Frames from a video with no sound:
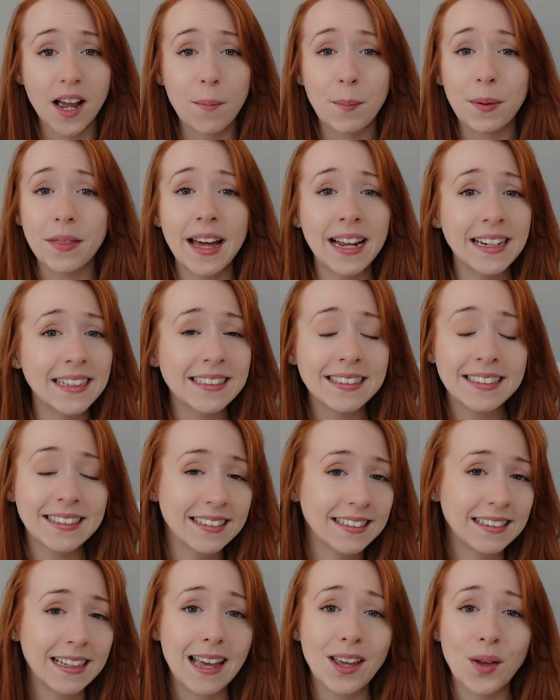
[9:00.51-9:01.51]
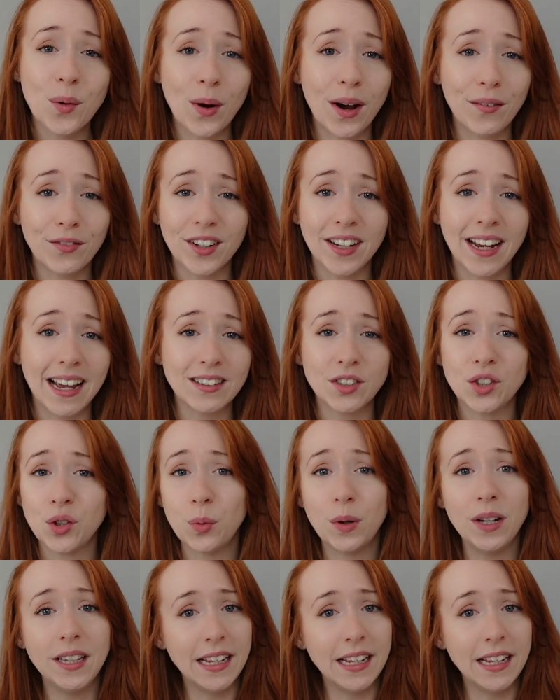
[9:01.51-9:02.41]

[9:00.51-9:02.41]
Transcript: But that isn't to say you have to get to a